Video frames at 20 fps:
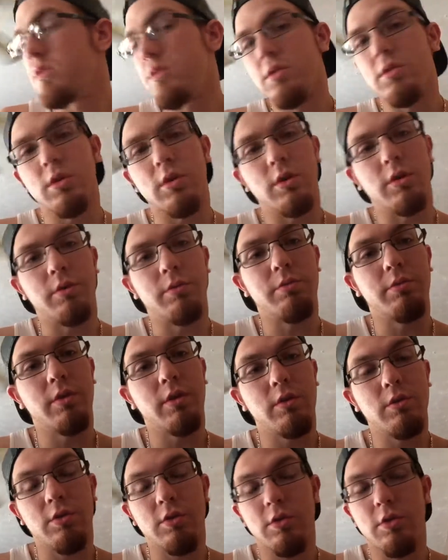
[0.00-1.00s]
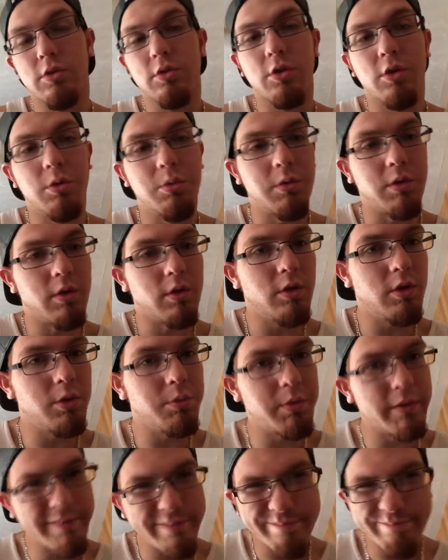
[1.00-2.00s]
So things are just gonna be a little
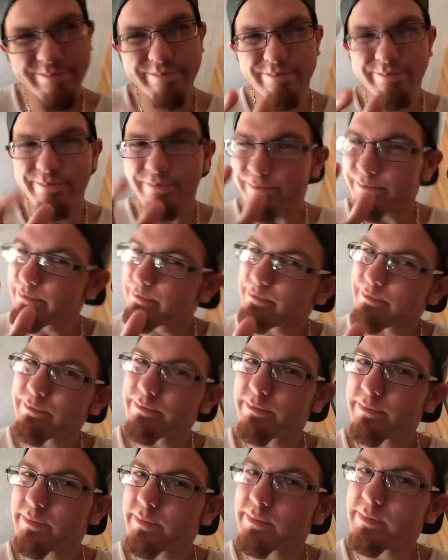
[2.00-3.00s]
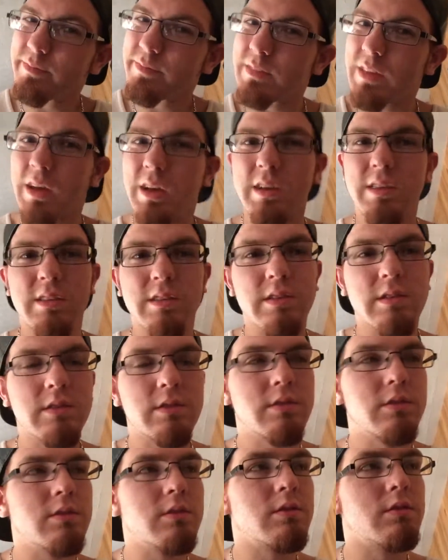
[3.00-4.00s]
bit tight.
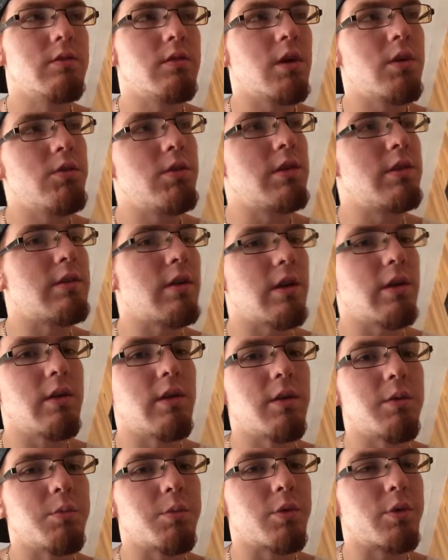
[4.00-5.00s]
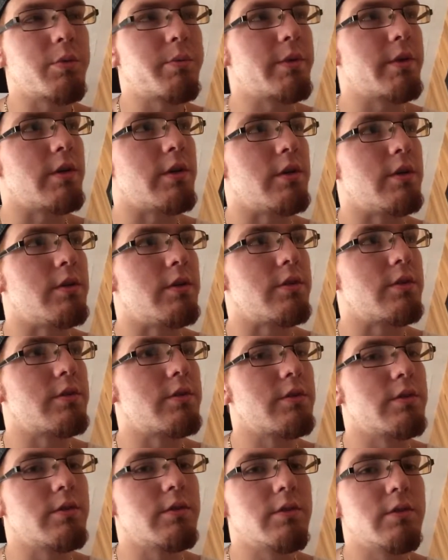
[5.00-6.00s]
Not really tight anymore because